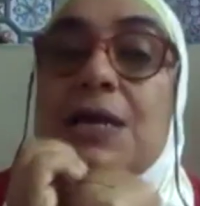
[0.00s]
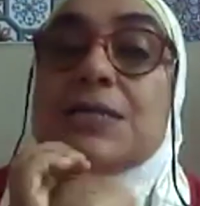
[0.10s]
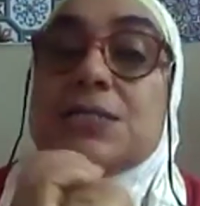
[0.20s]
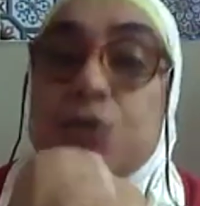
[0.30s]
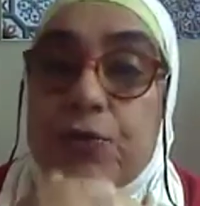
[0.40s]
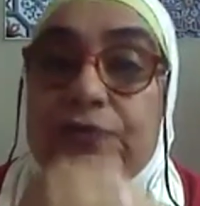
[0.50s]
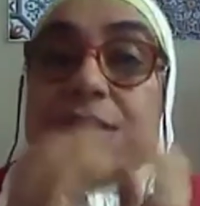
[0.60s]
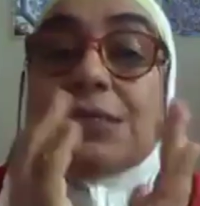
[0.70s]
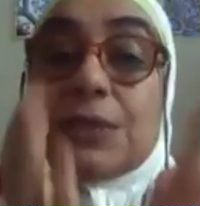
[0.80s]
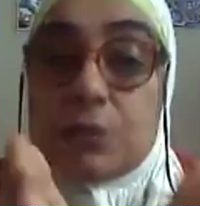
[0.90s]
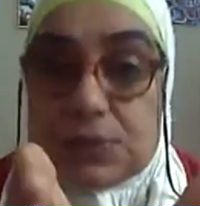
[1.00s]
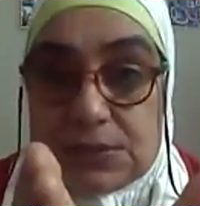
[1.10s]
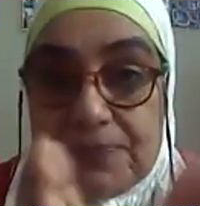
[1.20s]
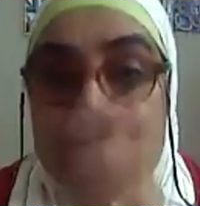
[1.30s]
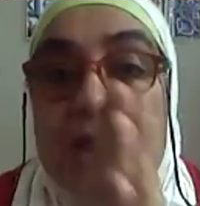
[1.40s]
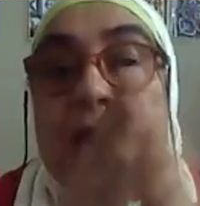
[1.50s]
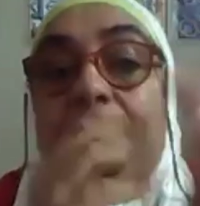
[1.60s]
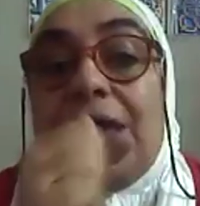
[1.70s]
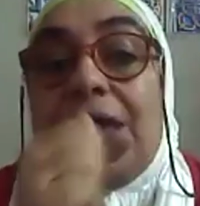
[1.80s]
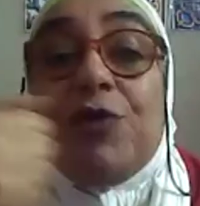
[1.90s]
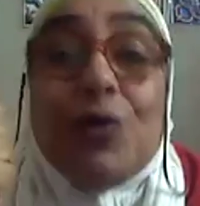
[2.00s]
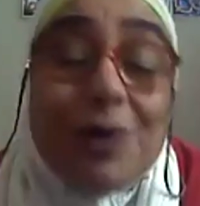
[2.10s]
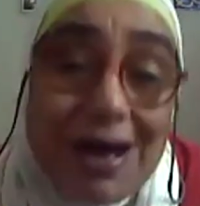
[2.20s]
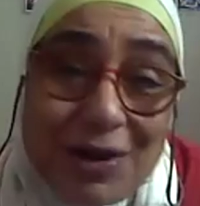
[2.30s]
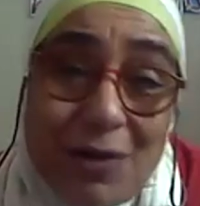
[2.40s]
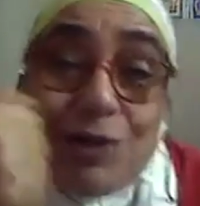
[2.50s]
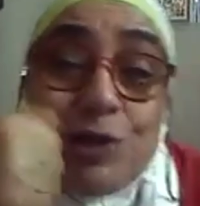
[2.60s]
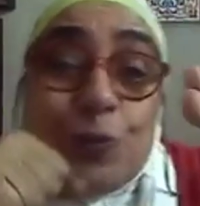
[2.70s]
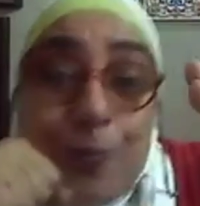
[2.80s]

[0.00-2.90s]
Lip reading: it's soft, it's loose. If you are going to